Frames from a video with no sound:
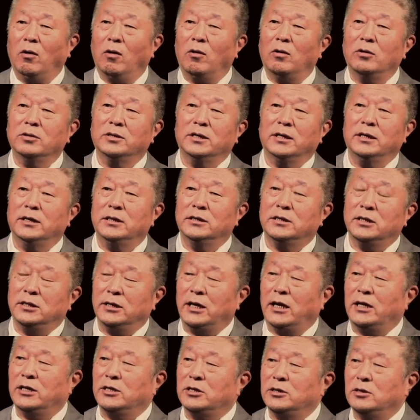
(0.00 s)
all the
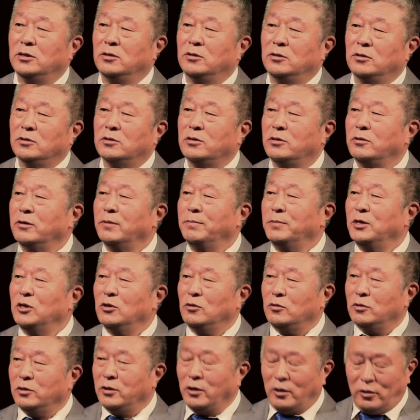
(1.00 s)
international
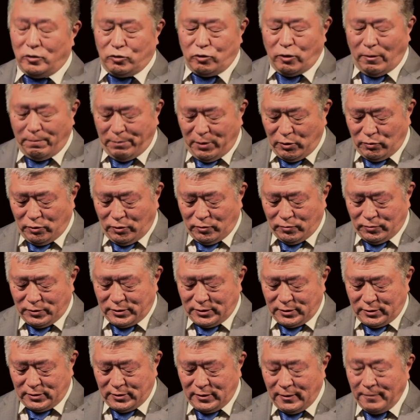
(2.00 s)
criminal uh,
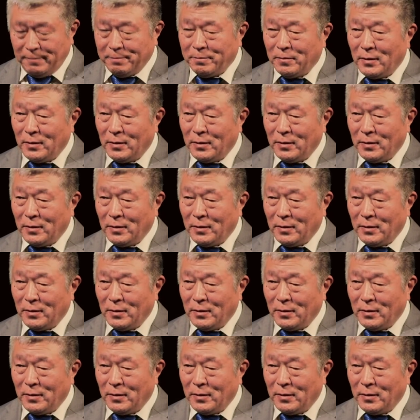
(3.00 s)
tribunals.